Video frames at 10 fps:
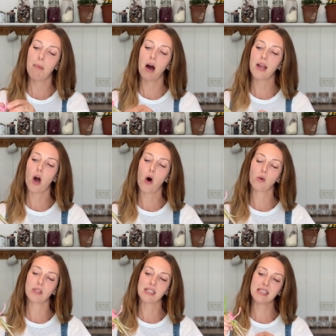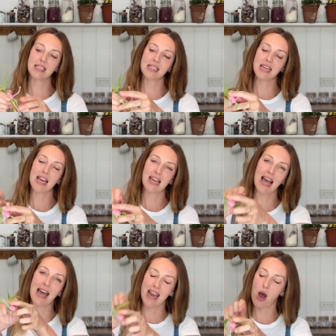by holding the
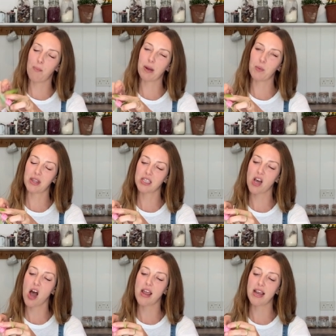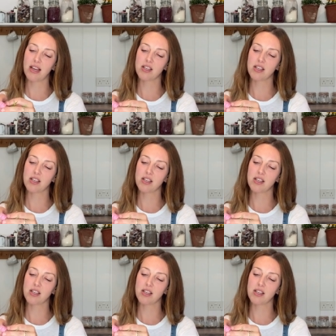stick and helping with the tying.